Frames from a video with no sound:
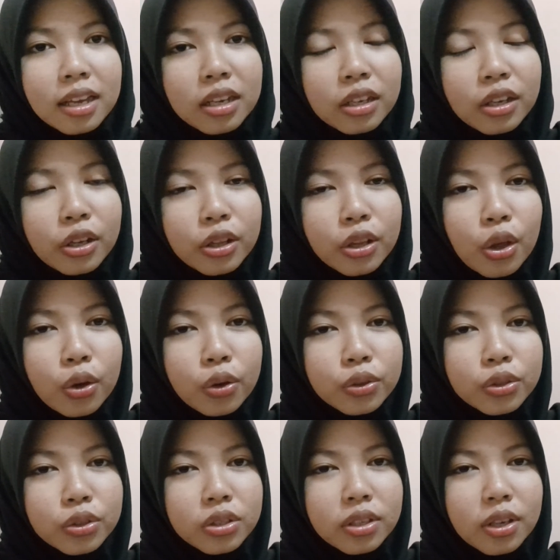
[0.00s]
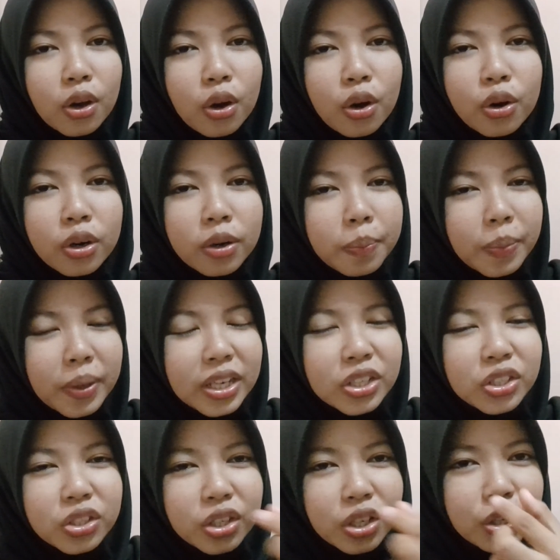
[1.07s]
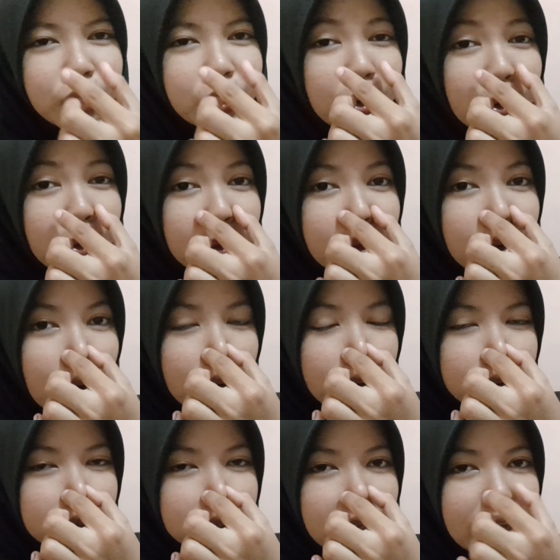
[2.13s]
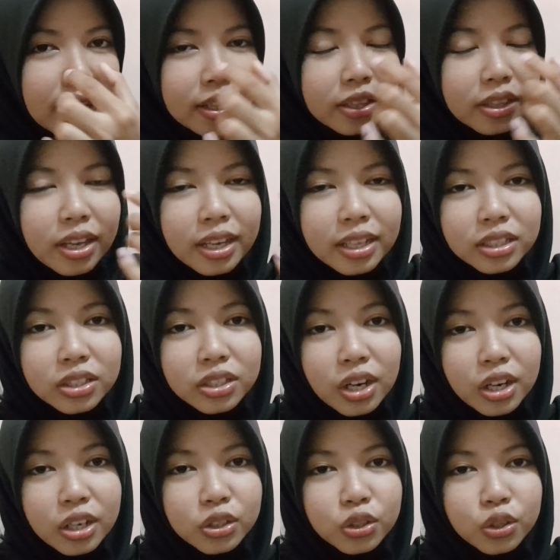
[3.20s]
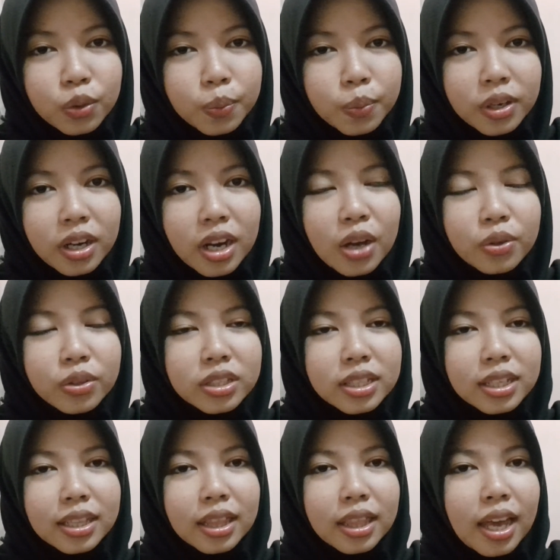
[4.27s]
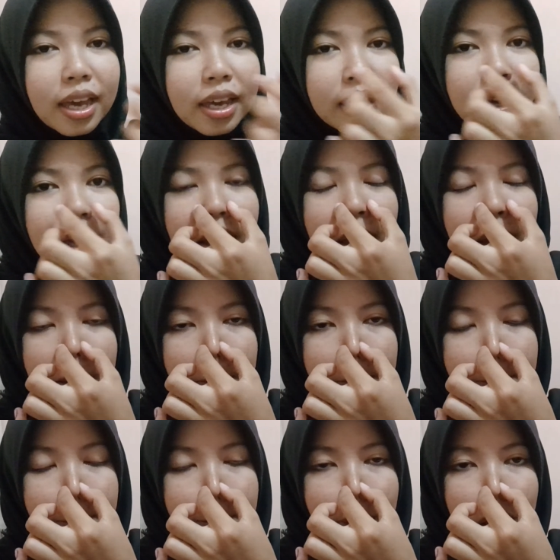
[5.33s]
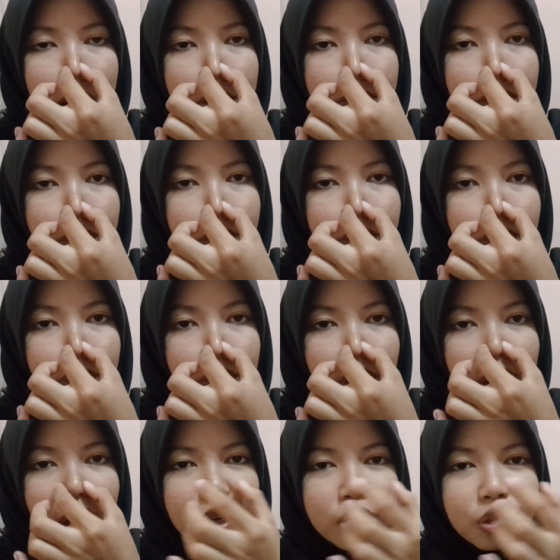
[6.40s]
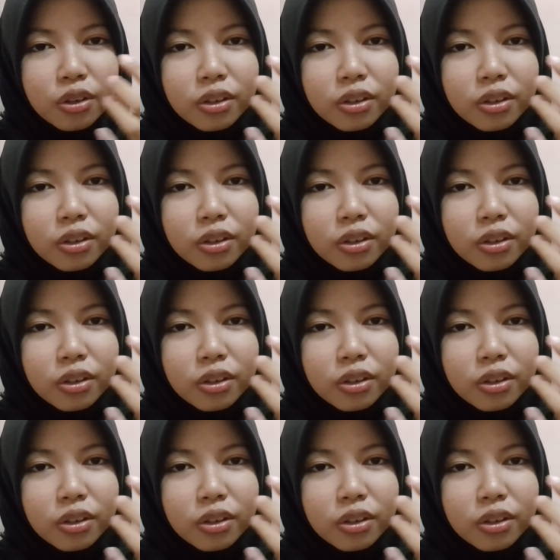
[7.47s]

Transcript: close or pinching your nose and then start to pronounce it like mother, and you